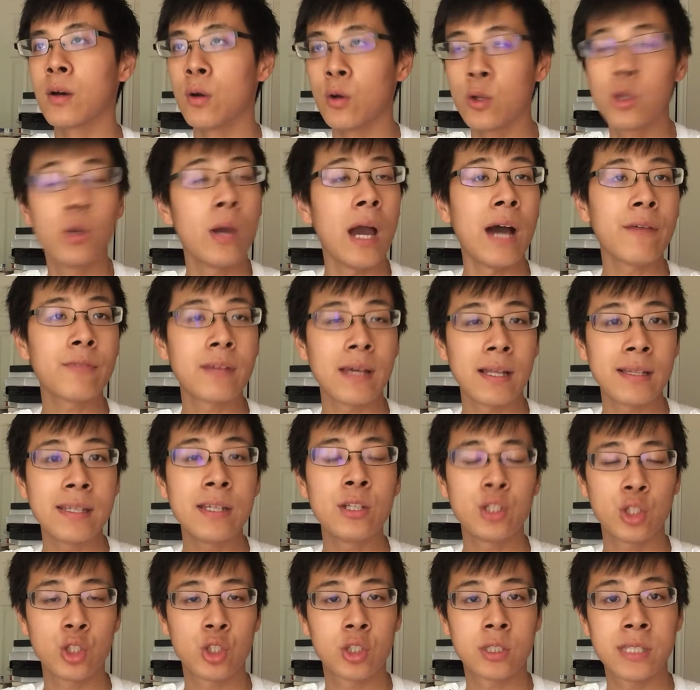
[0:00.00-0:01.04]
you have to at
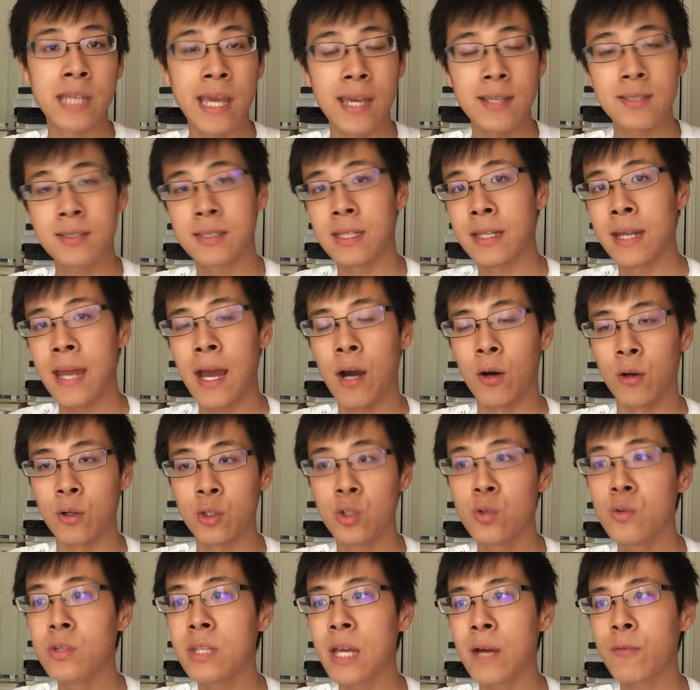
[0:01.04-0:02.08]
least test it out.
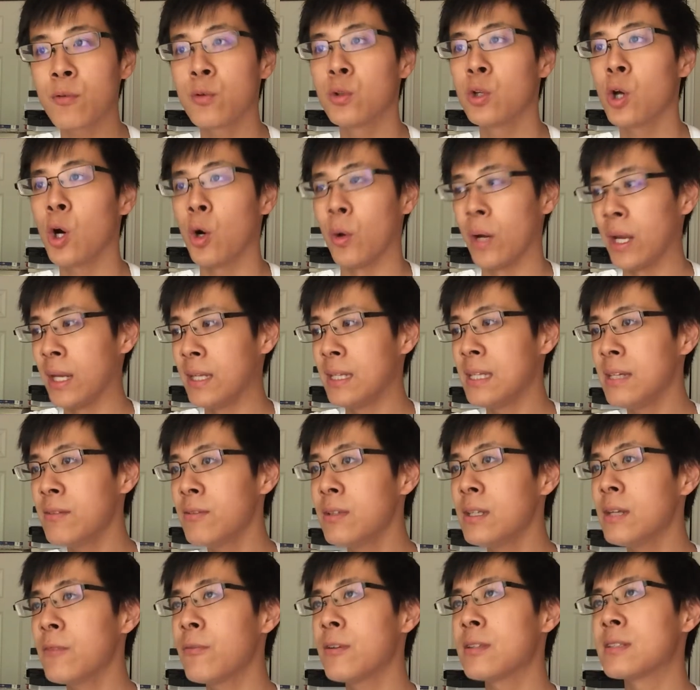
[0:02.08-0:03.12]
You never know. And
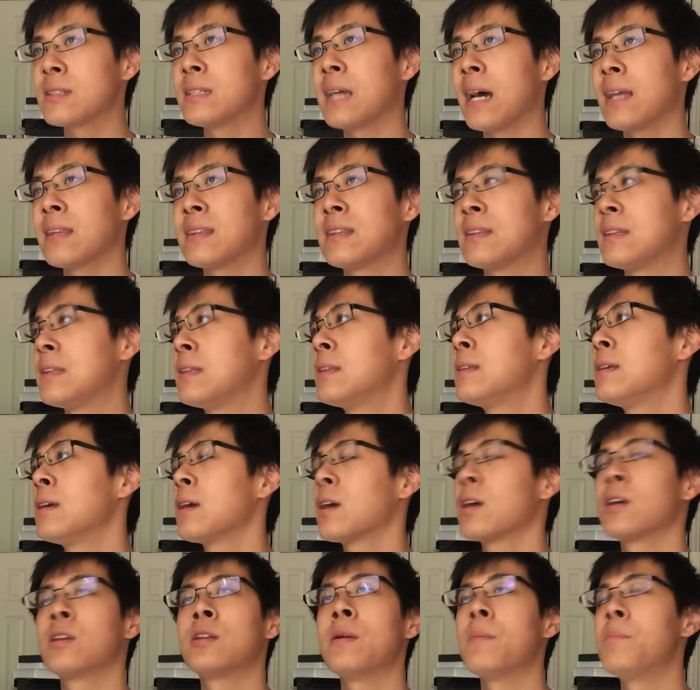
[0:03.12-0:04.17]
even if it's not
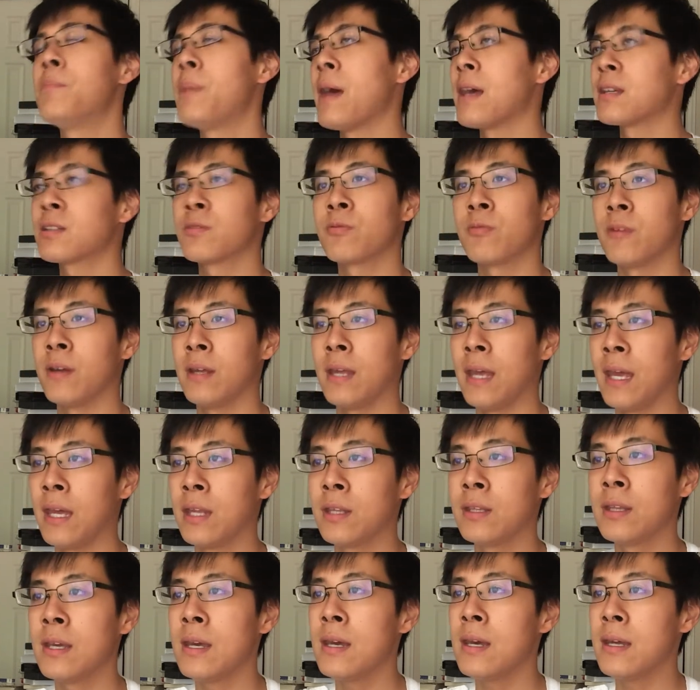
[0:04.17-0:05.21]
the best fit
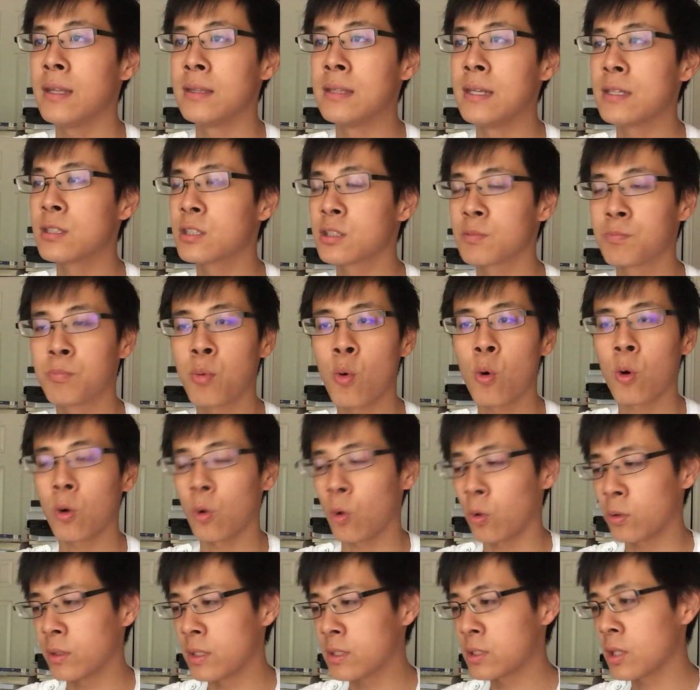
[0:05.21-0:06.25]
and this sport
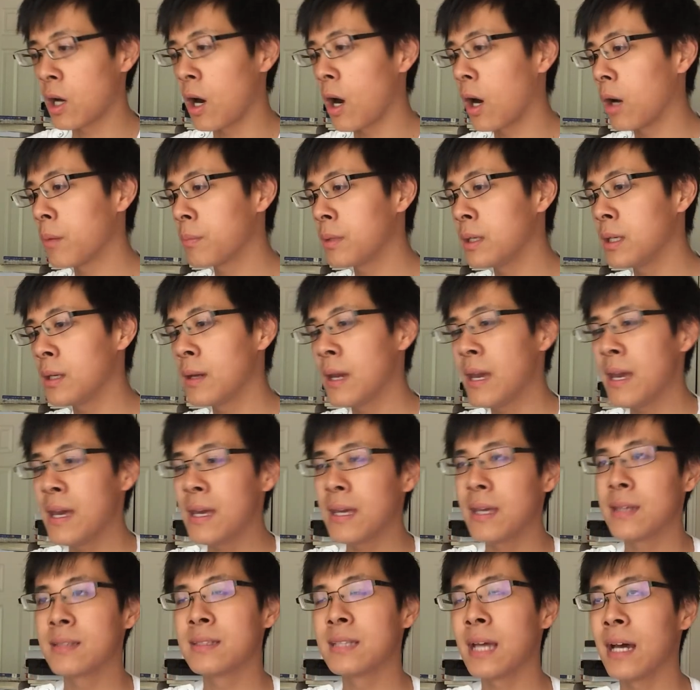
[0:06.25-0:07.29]
or this hobby
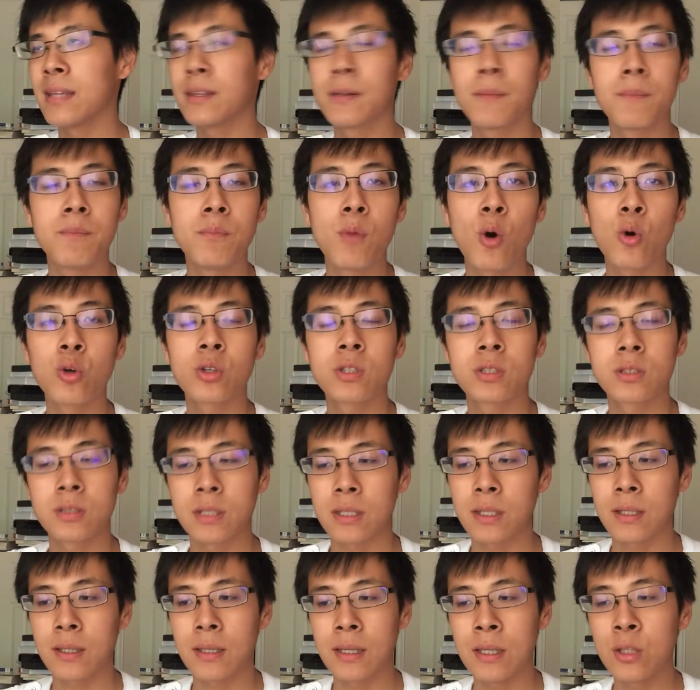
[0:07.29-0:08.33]
is not the most
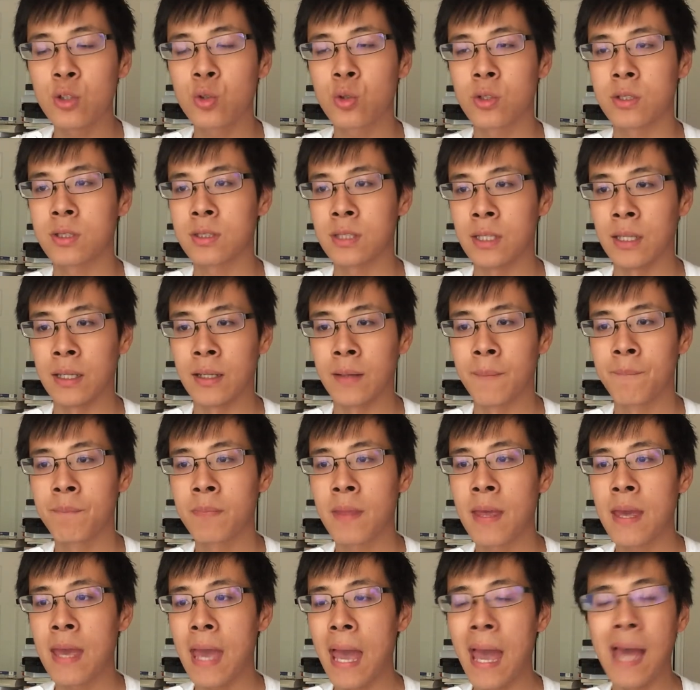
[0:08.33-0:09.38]
interesting,
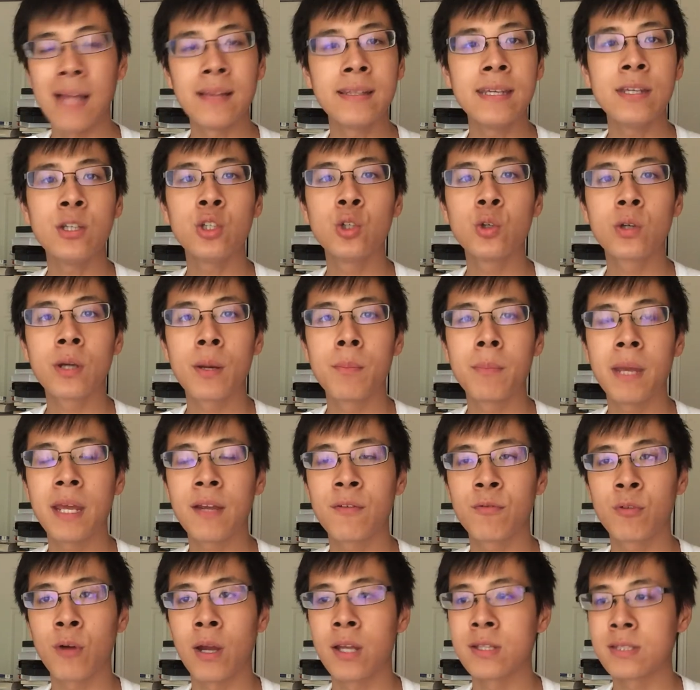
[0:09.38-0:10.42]
at least you can make
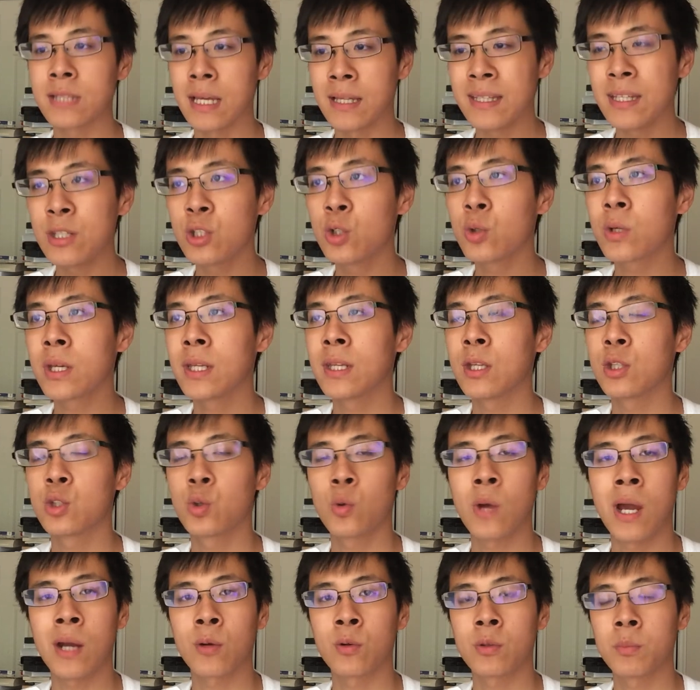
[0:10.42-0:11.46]
friends, at least you can
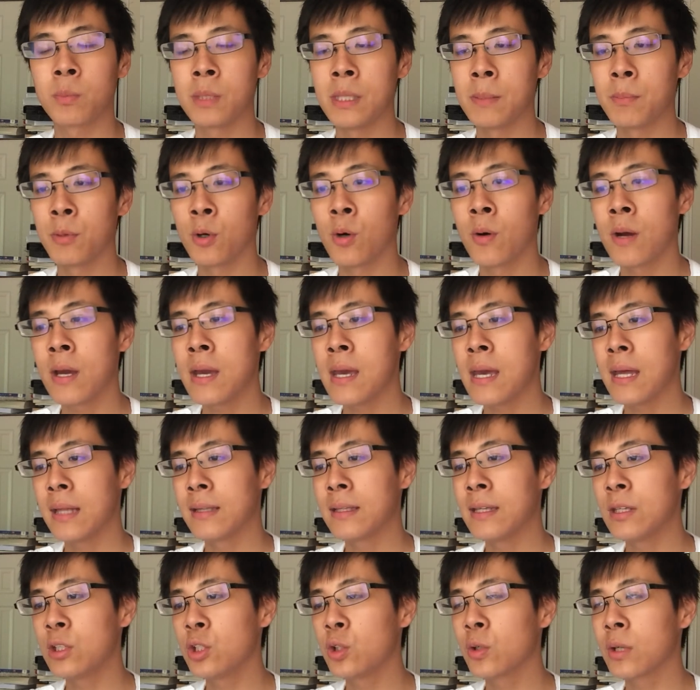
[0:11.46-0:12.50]
interact with people,
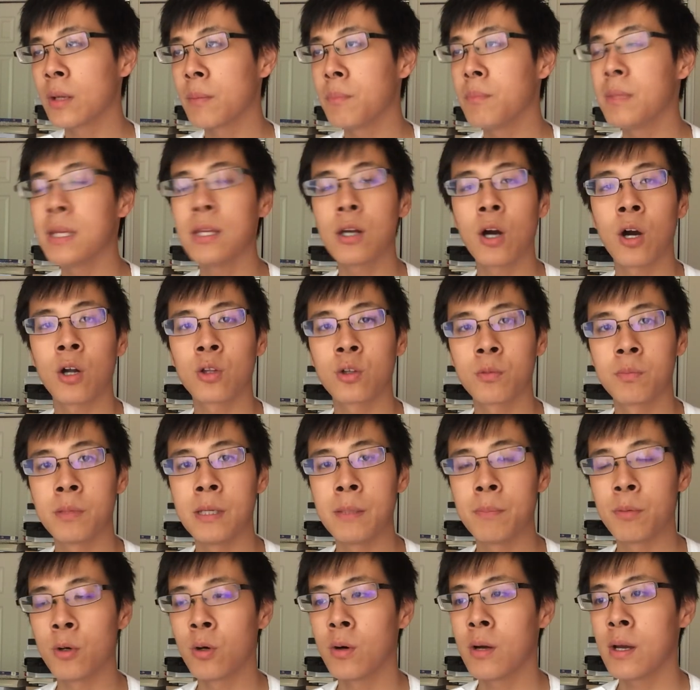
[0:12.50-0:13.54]
at least you can meet other
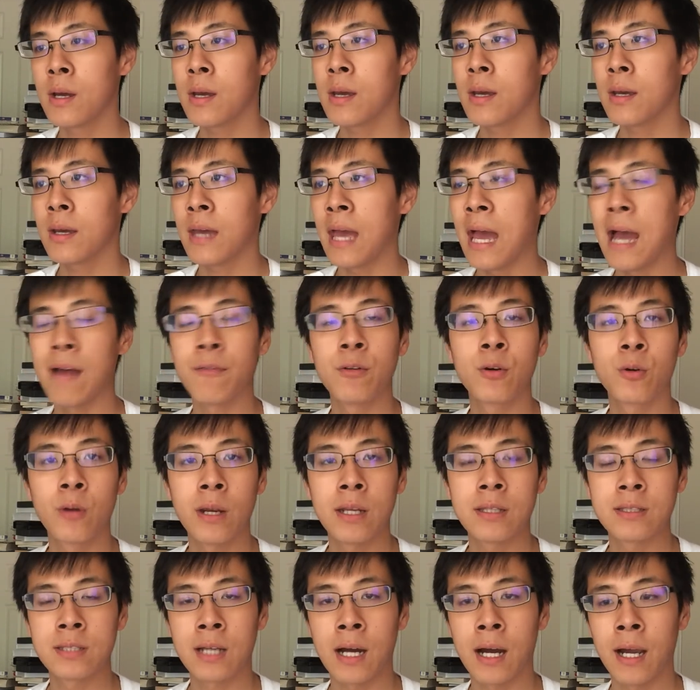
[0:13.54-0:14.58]
people, have a
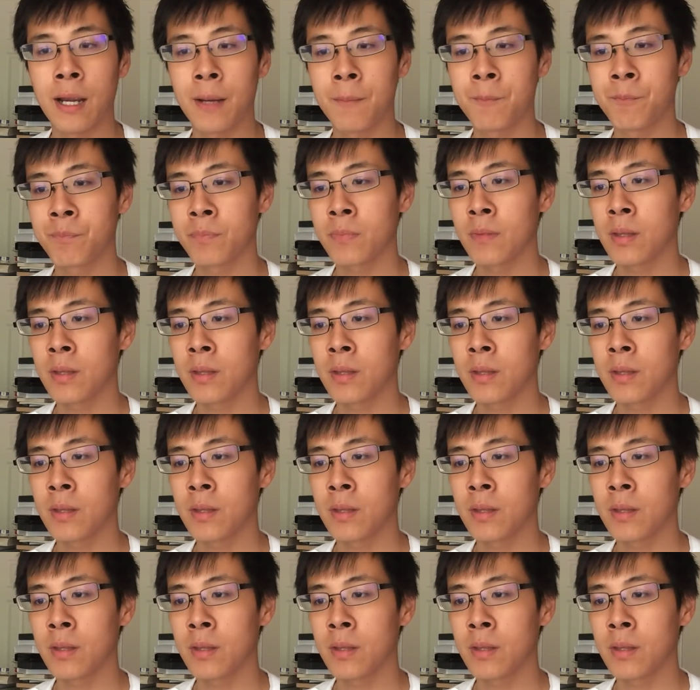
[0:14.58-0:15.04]
great time,